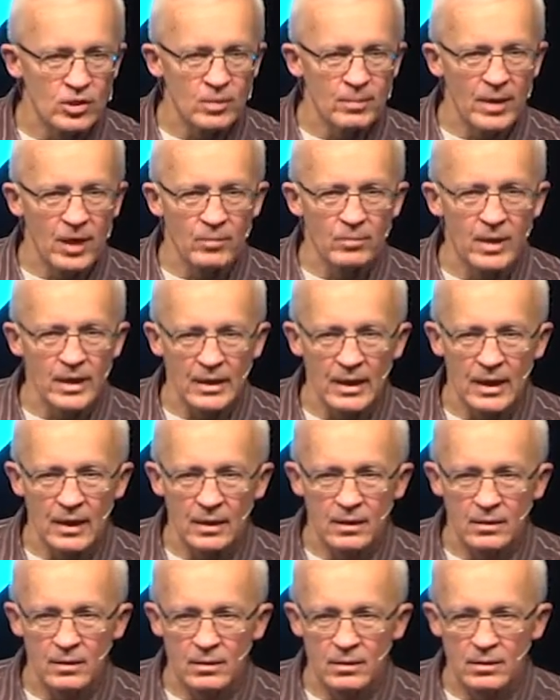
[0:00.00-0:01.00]
about money.
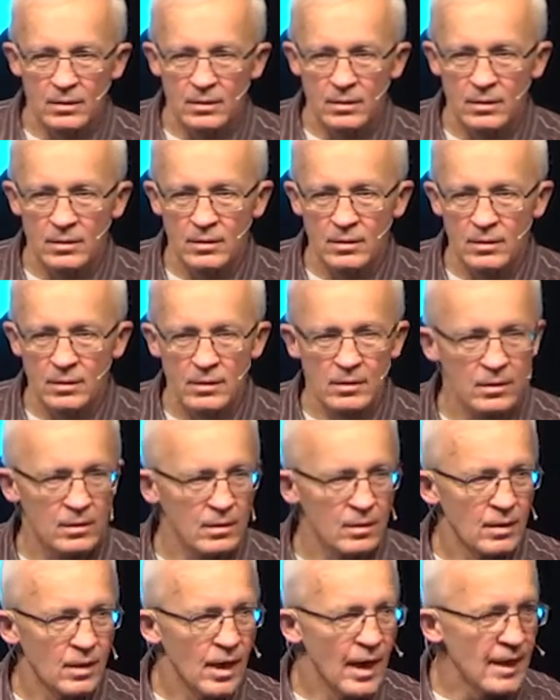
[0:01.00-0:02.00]

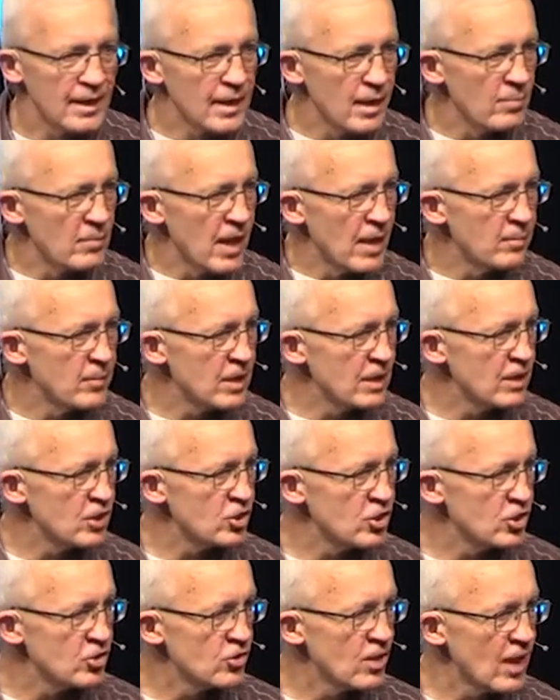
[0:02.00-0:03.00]
I got my money,
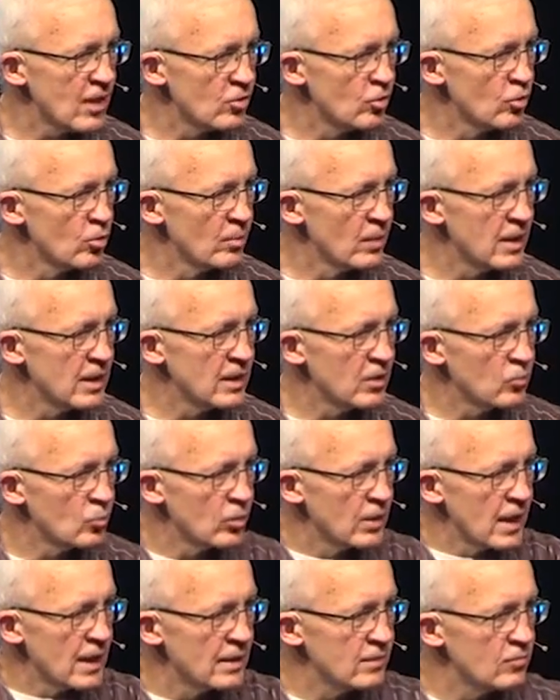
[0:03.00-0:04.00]
she's got her money, we're
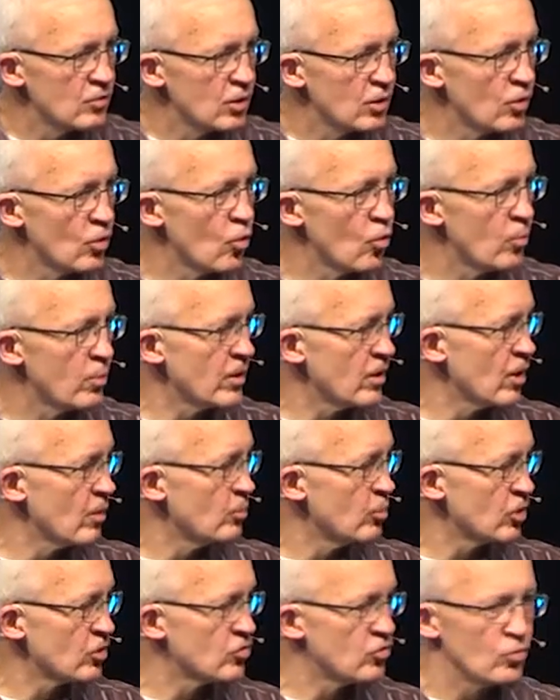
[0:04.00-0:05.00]
not even gonna open our
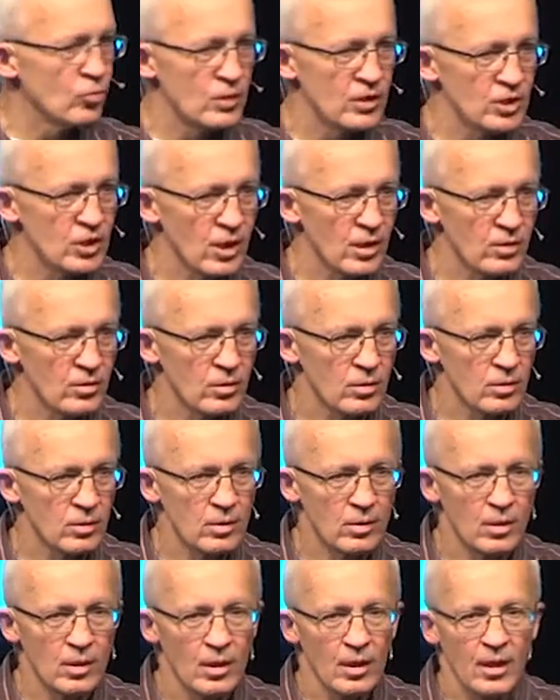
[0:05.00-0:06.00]
books to each other.
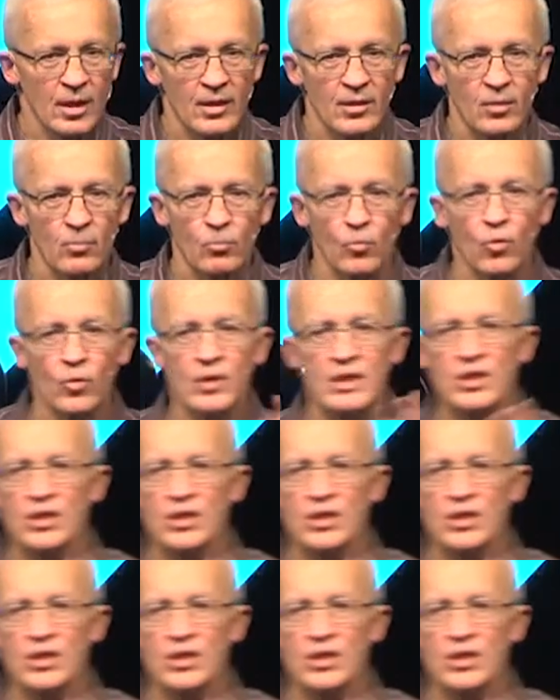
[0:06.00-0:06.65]
The more you